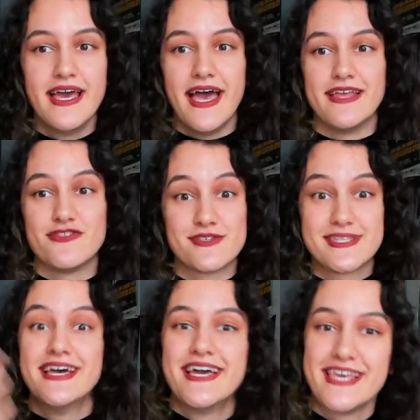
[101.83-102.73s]
and just
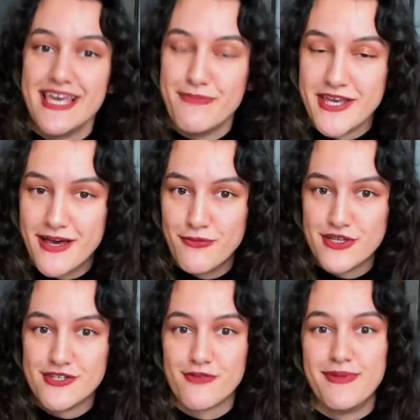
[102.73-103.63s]
keeping up
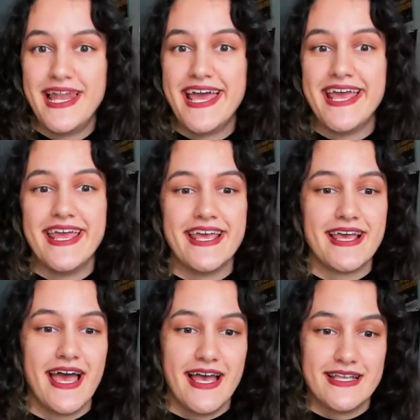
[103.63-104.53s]
with your
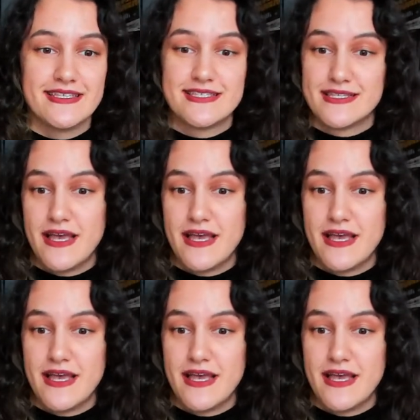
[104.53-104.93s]
playing and